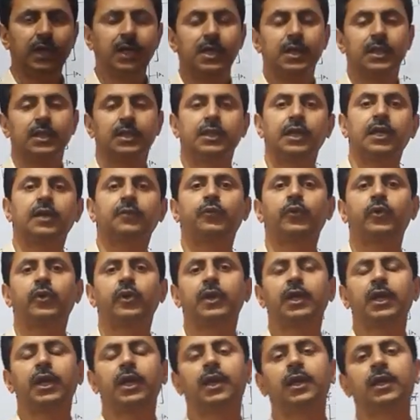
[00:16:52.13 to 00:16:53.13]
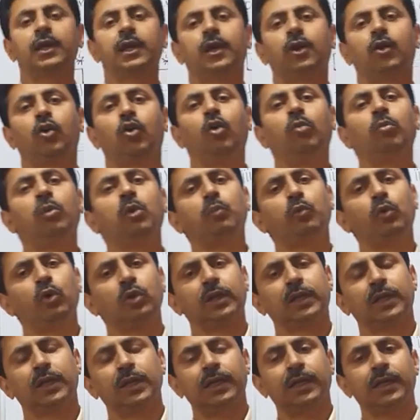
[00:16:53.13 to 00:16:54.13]
Therefore, in a
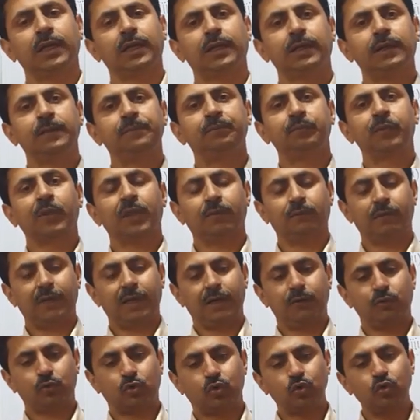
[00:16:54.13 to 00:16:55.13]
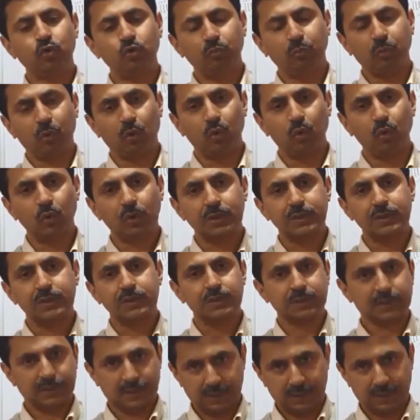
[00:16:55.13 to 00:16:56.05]
homopolar link, we have two poles.